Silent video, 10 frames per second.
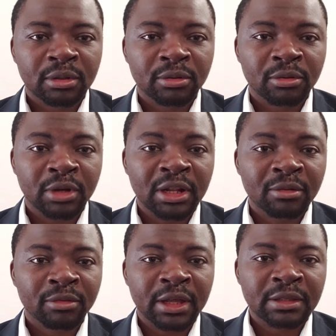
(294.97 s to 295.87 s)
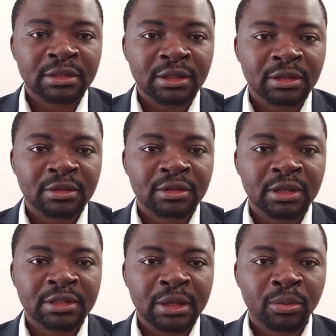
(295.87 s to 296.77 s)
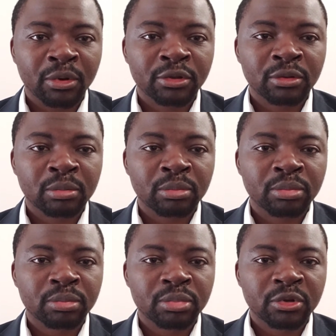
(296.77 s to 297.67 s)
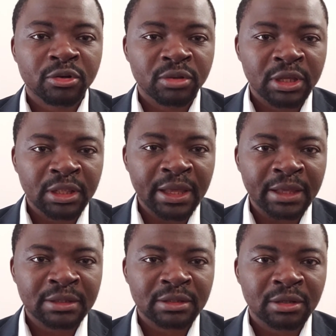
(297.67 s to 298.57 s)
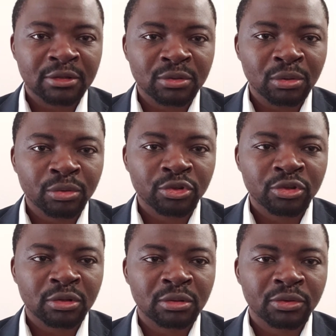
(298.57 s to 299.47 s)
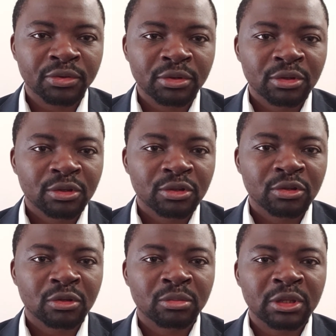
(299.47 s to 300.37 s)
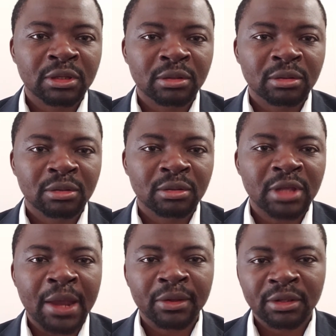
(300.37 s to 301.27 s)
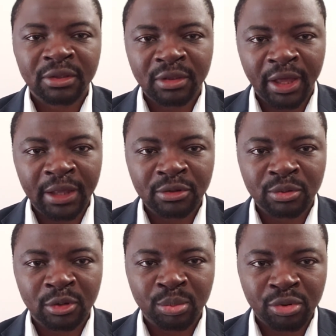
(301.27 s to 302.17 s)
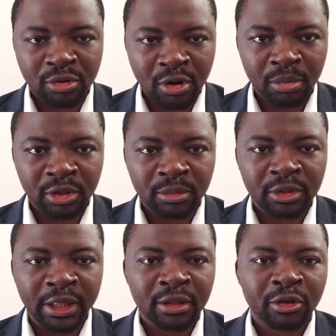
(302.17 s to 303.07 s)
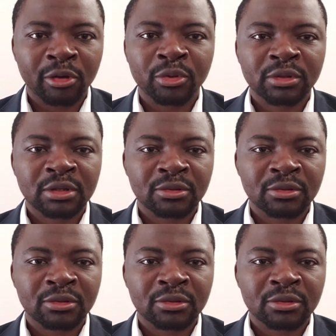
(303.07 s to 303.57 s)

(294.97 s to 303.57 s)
relevance in the sense that what you create as a solution should be directly tied to a problem that the community is